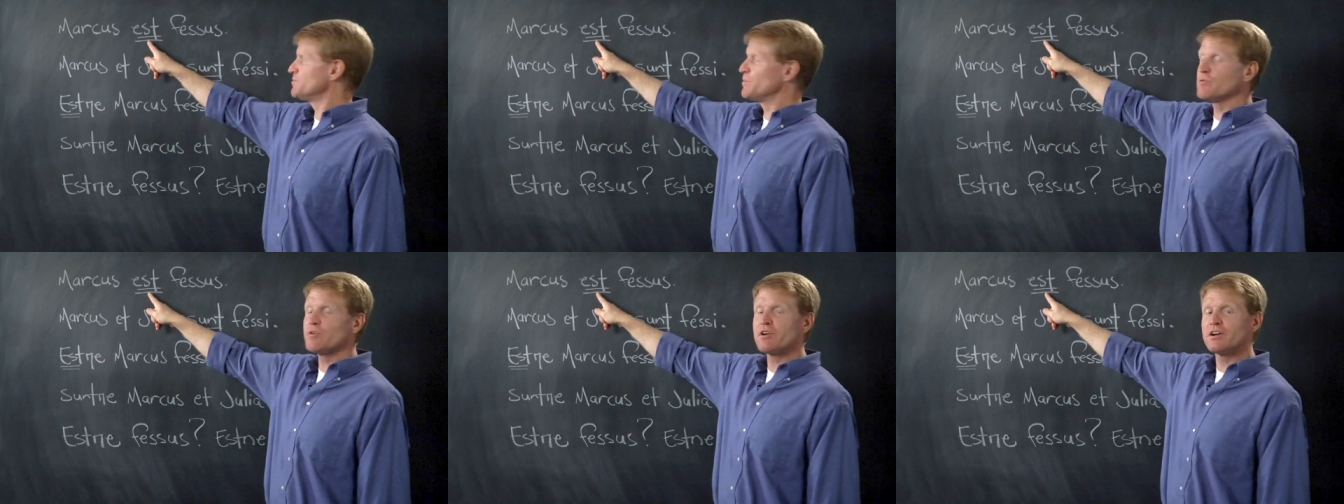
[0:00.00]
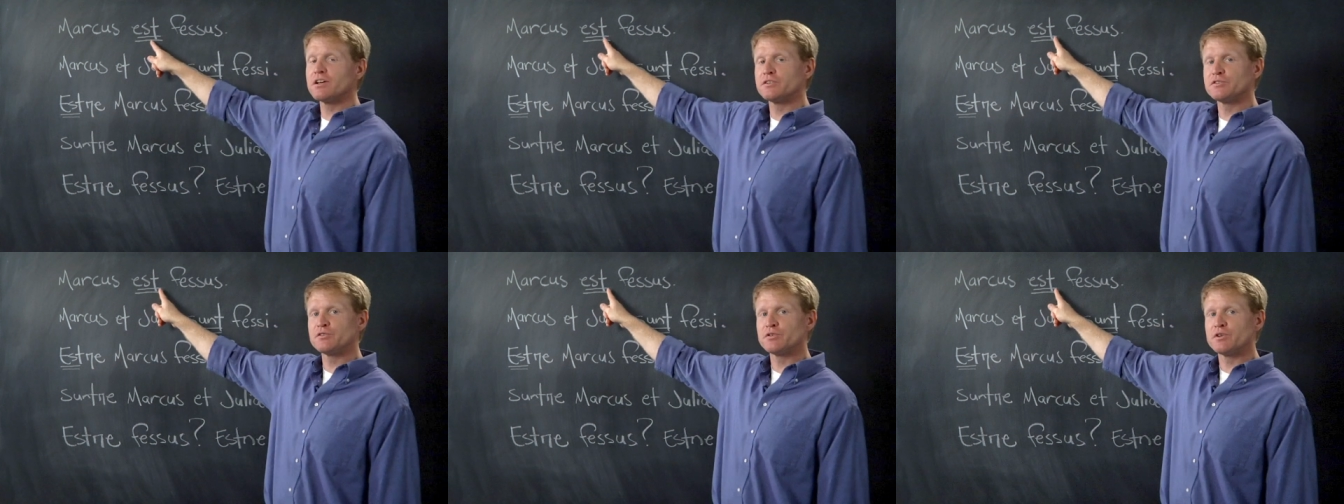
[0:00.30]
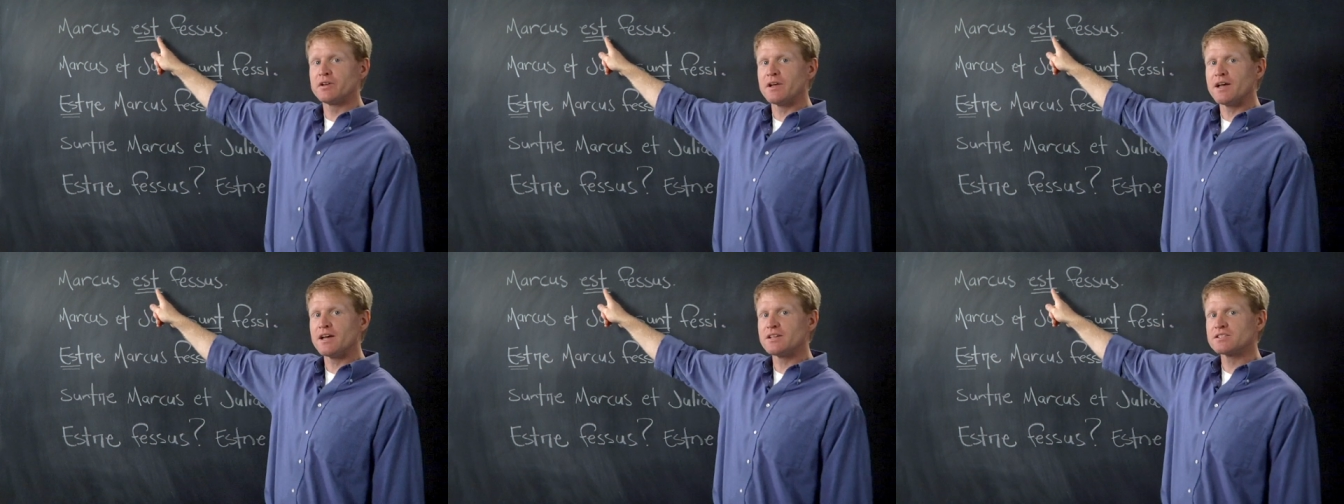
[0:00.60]
Remember how I
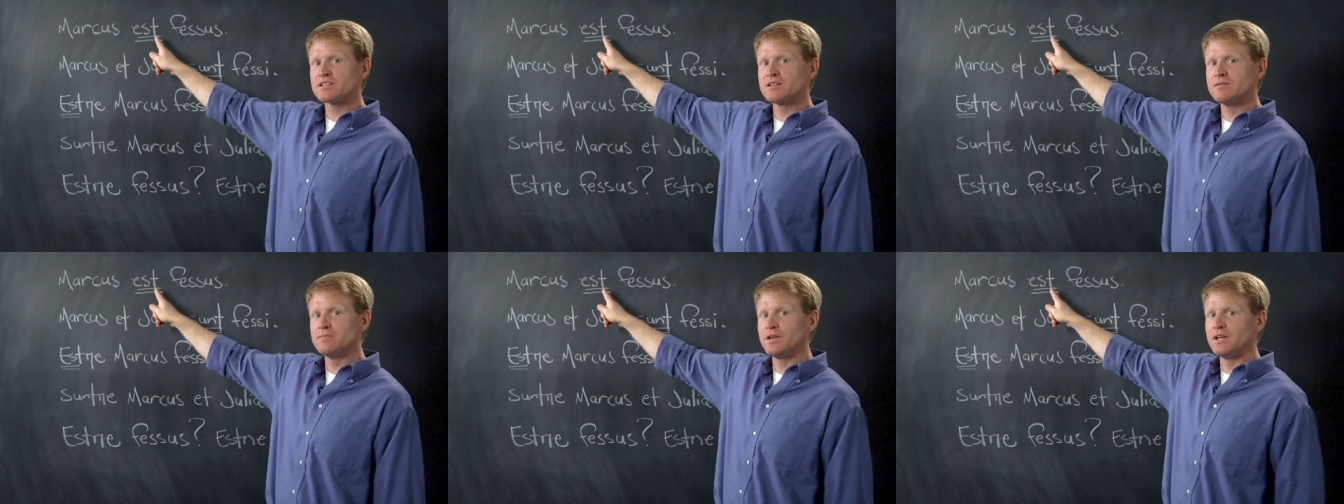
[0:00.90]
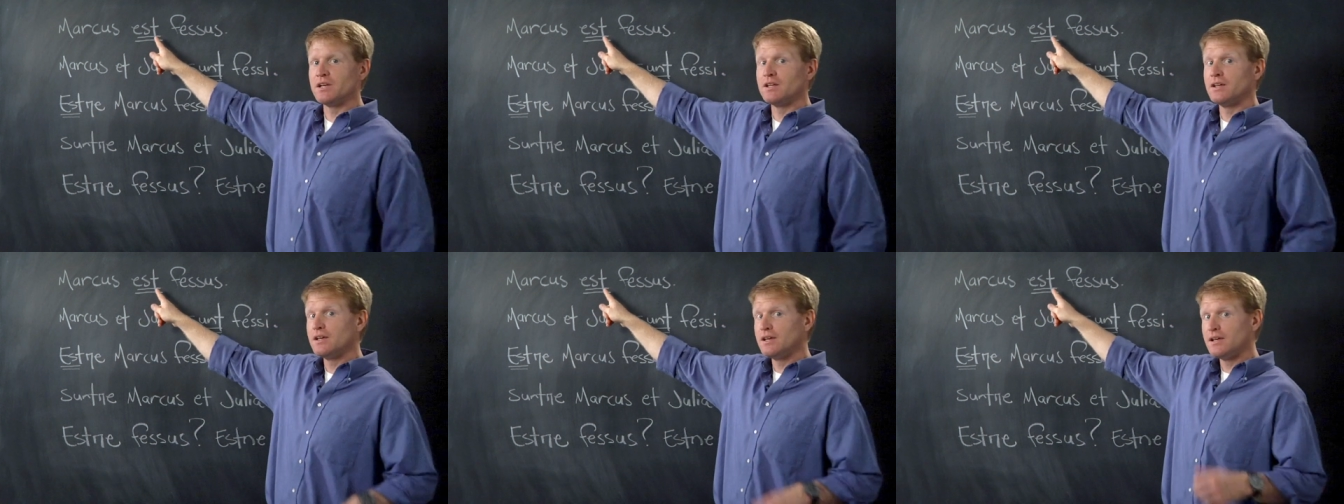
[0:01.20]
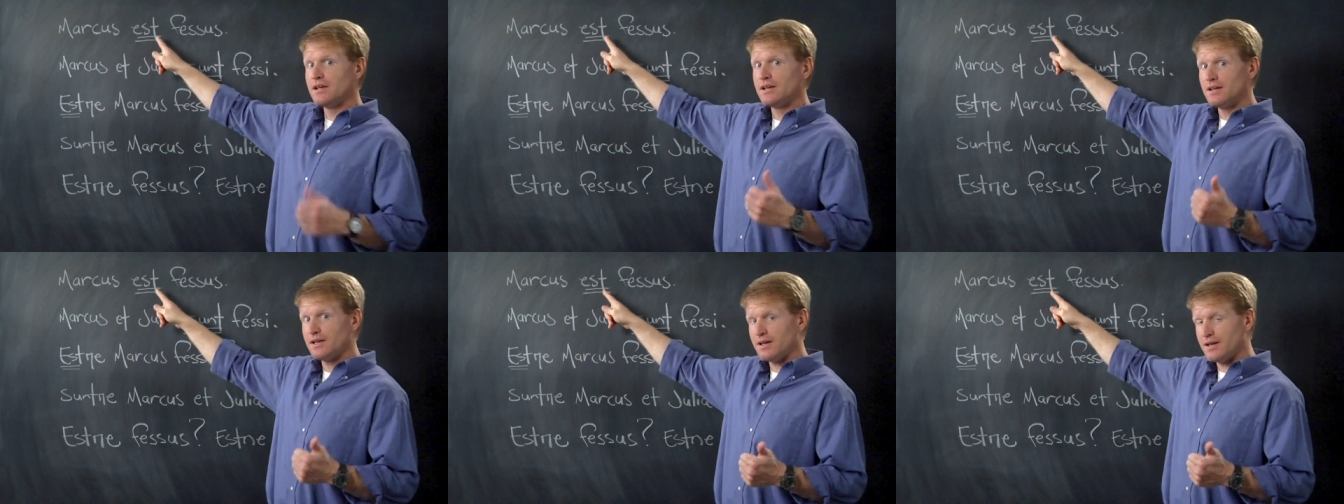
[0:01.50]
told you est can mean
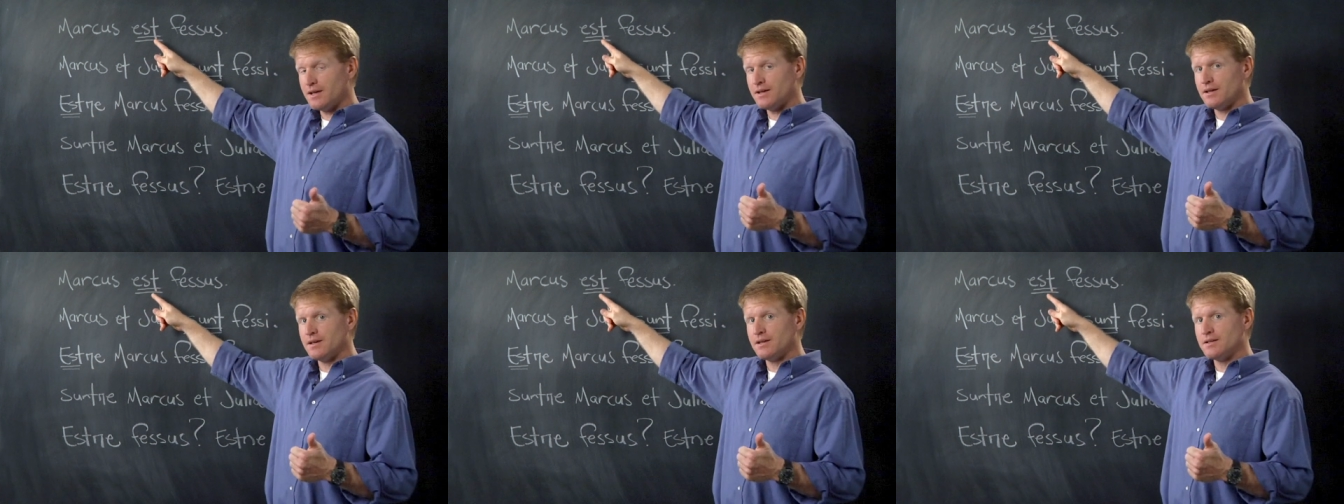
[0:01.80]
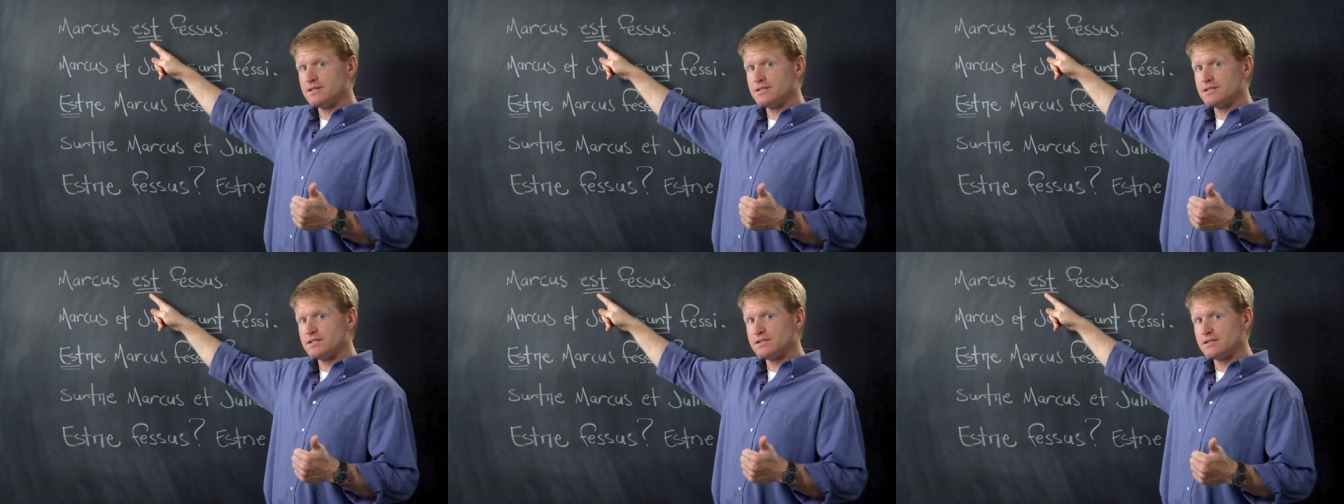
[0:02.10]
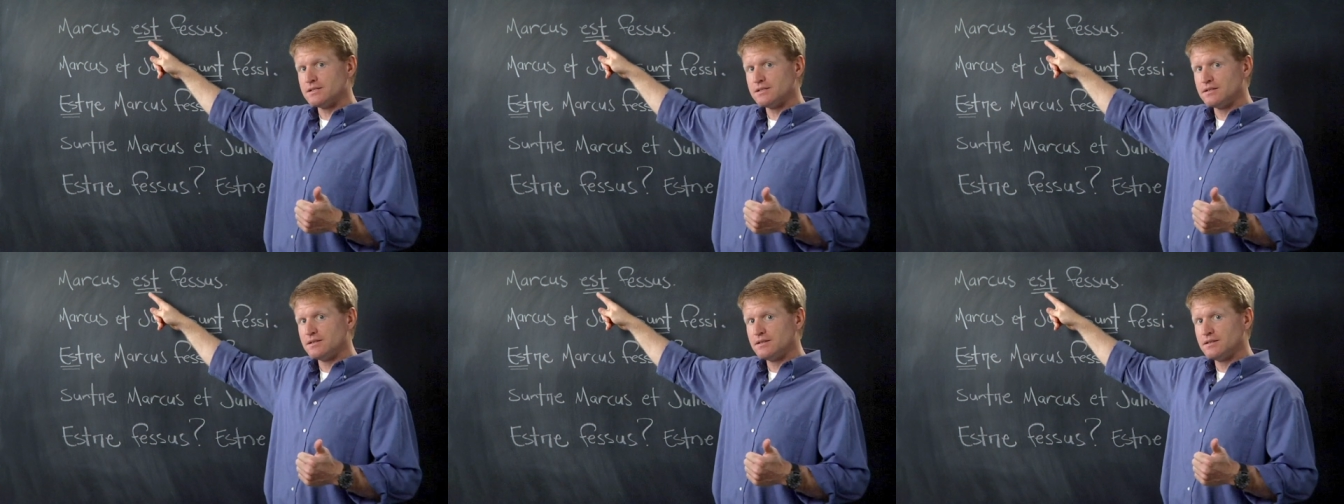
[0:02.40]

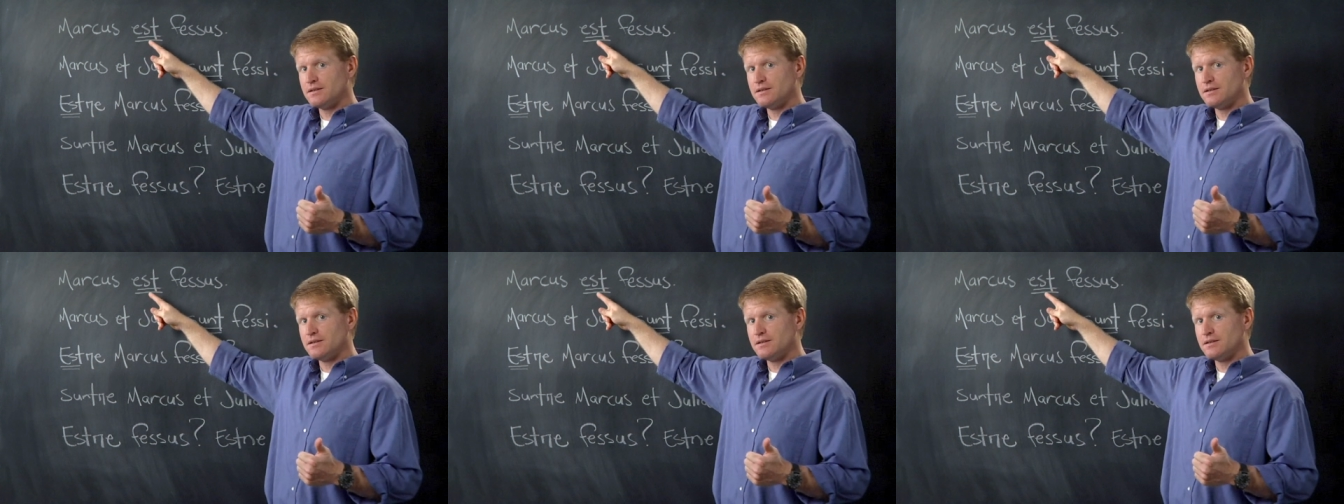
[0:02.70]
is,